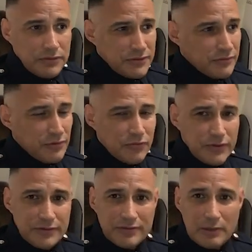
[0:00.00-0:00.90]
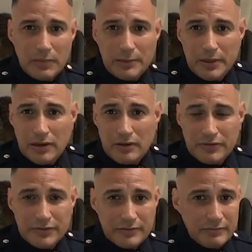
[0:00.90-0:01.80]
just feel free to stop by my
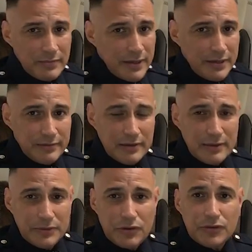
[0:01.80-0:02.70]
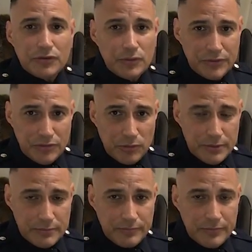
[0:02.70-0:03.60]
office. At any time, the door's always open.